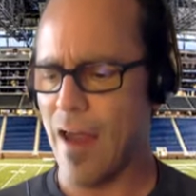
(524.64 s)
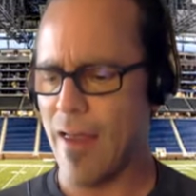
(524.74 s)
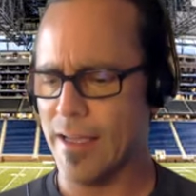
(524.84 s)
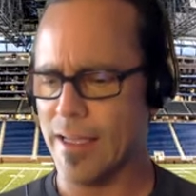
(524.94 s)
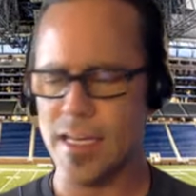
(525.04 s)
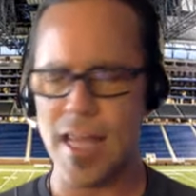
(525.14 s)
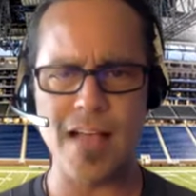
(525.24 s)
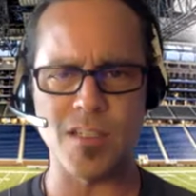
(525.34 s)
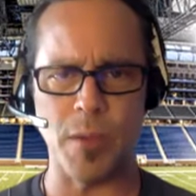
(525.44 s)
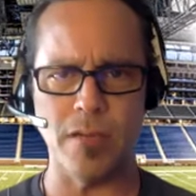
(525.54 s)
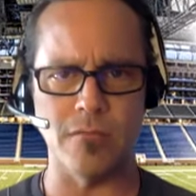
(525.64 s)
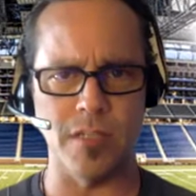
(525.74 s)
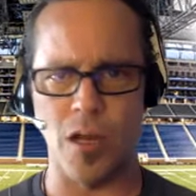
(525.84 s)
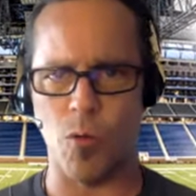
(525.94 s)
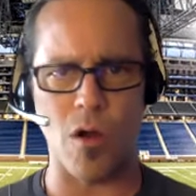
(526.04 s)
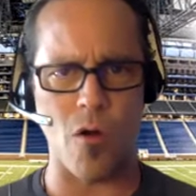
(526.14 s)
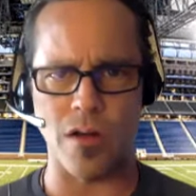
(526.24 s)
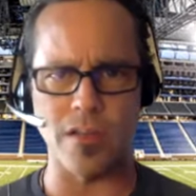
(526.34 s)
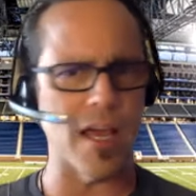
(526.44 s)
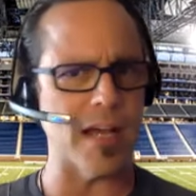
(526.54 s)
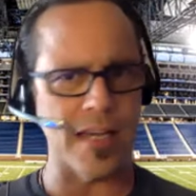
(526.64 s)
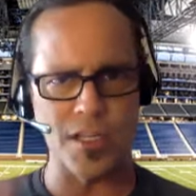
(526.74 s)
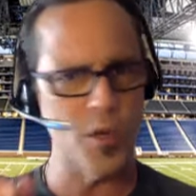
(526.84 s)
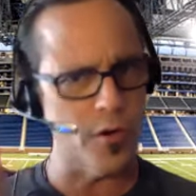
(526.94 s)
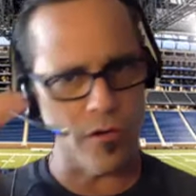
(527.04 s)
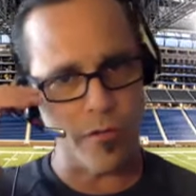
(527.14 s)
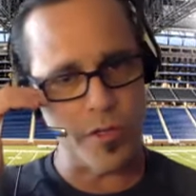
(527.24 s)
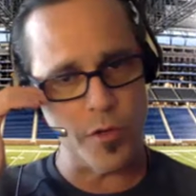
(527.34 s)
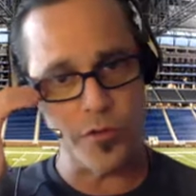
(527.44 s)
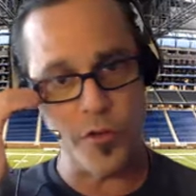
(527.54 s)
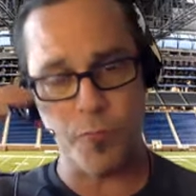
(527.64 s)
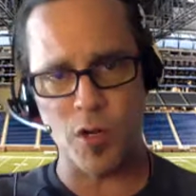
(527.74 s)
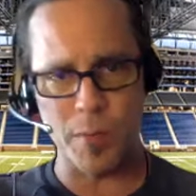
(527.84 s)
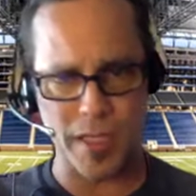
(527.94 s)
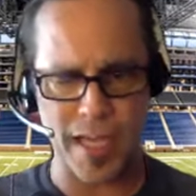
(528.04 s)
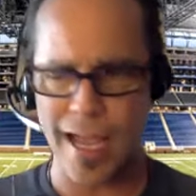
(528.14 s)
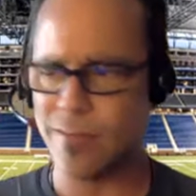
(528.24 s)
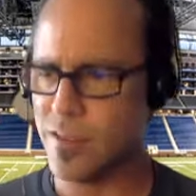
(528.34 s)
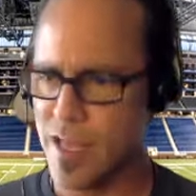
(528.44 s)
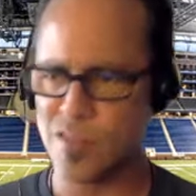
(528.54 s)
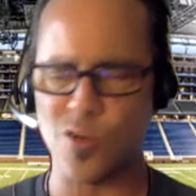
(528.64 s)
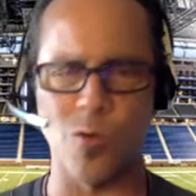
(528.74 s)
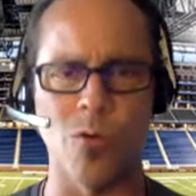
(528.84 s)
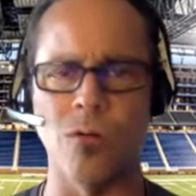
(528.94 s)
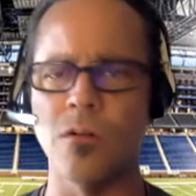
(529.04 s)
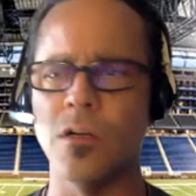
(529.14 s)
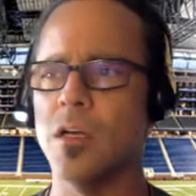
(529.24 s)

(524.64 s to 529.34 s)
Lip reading: it has been, you know, we're going on a decade. You've put him in Canton, and that's cool.